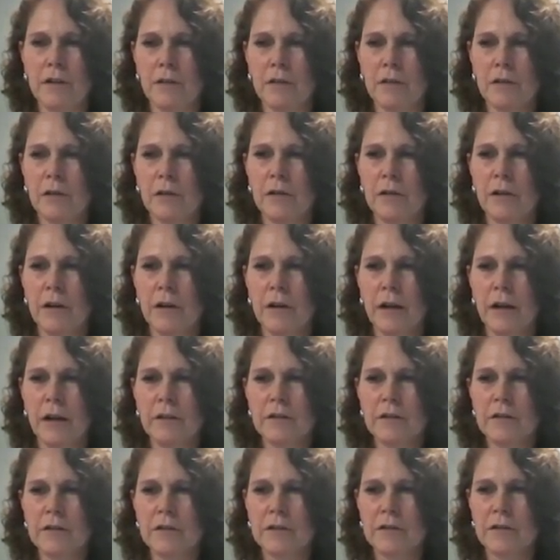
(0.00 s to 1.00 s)

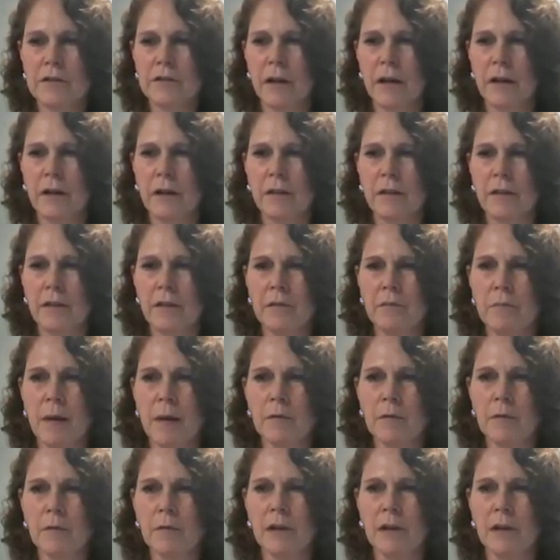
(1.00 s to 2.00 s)
learning, strength,
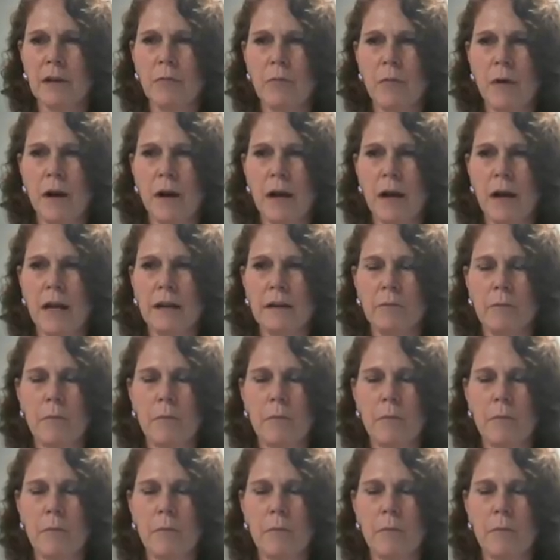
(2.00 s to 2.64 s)
memory, weight,